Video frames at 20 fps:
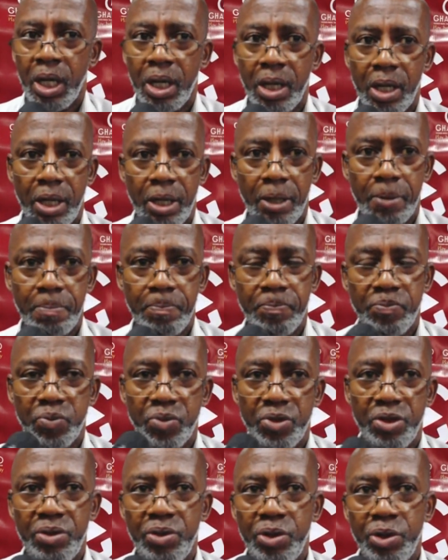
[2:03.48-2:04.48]
Um,
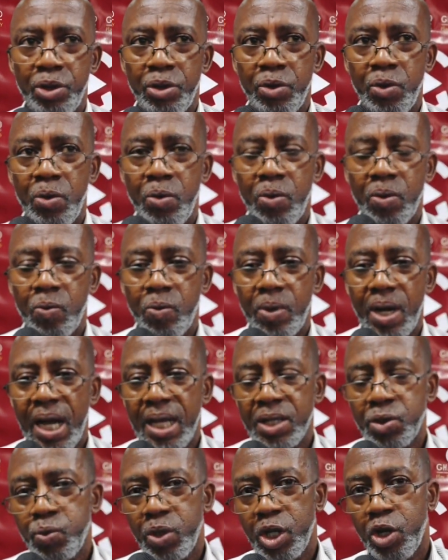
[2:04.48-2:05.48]
you know,
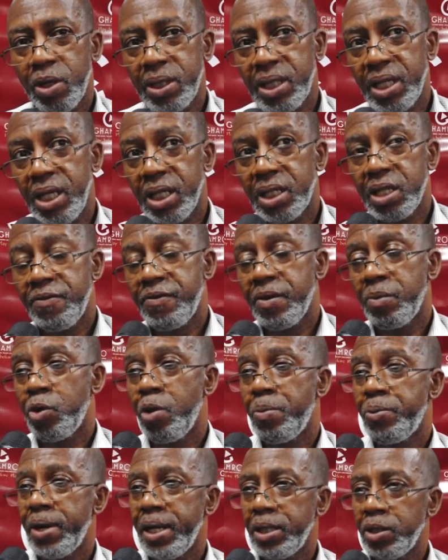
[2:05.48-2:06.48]
as we got the letter from
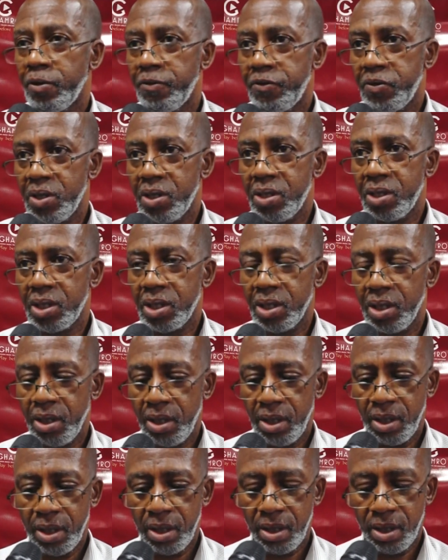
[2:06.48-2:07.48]
Copyright Office,
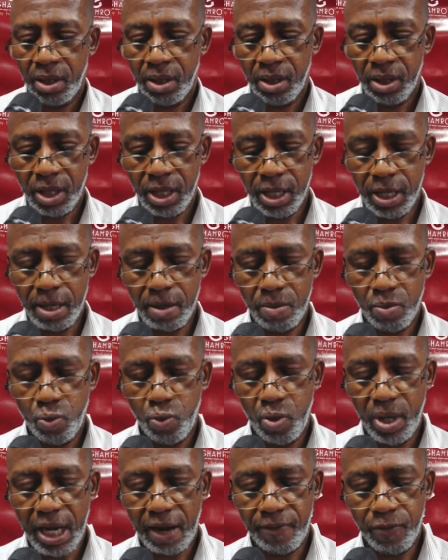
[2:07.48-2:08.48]

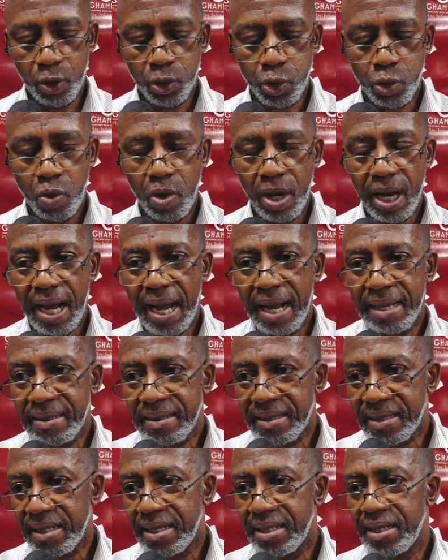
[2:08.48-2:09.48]
um, we have also
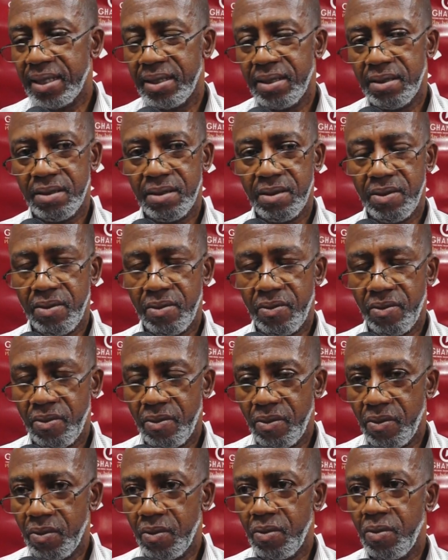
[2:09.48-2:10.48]
answered
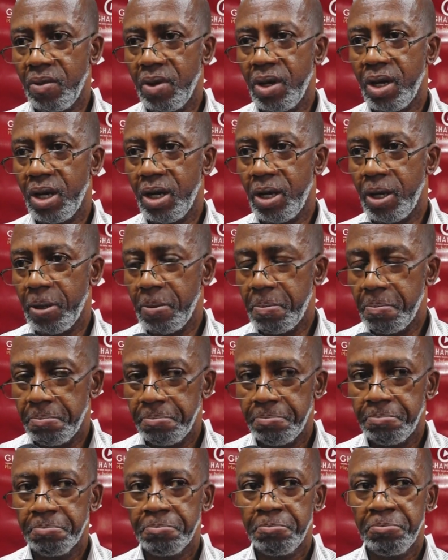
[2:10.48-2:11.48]

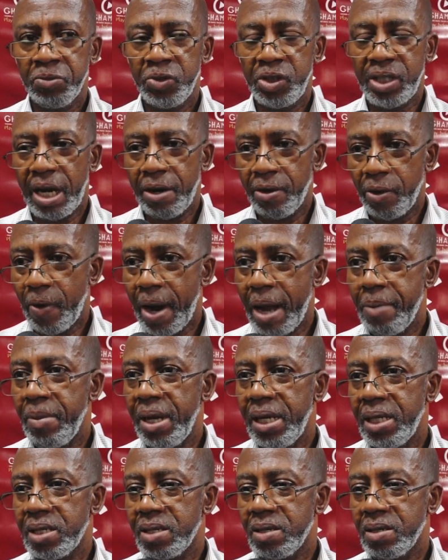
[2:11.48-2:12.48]
um, their
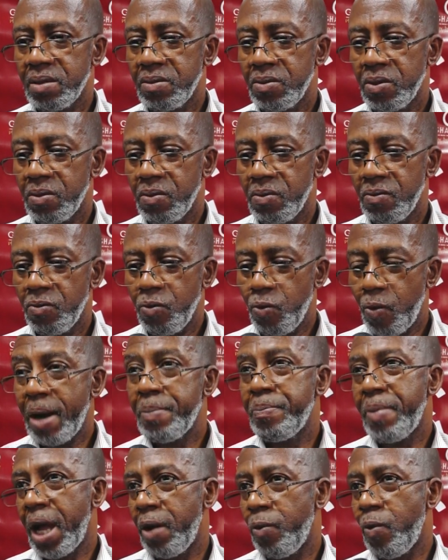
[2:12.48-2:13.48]
requirement
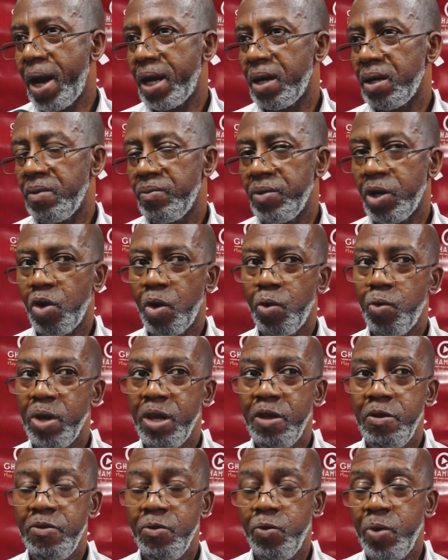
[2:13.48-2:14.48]
one by one because
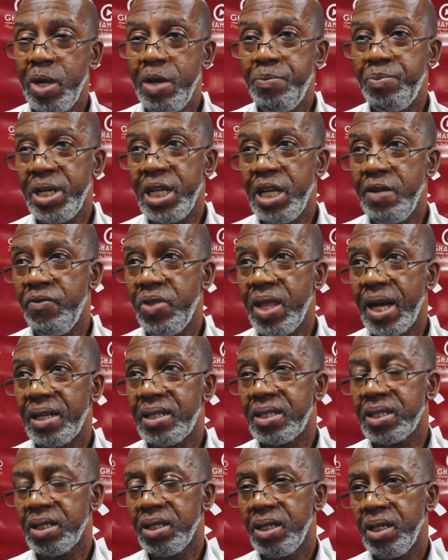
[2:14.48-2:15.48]
we, we believe
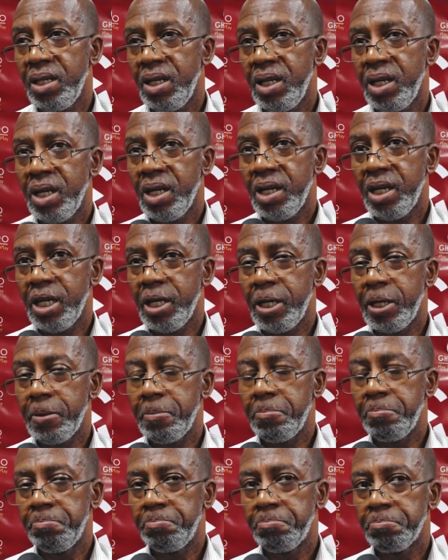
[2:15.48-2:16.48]
that
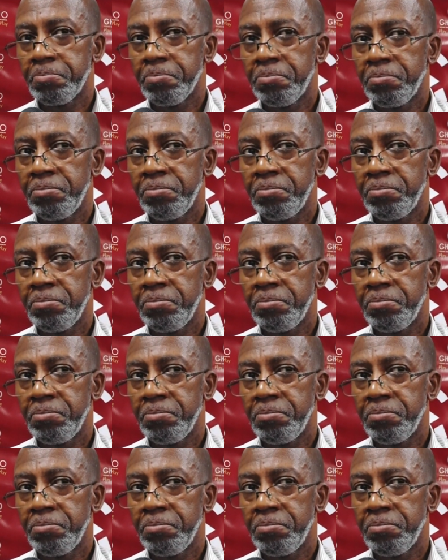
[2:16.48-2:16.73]
um,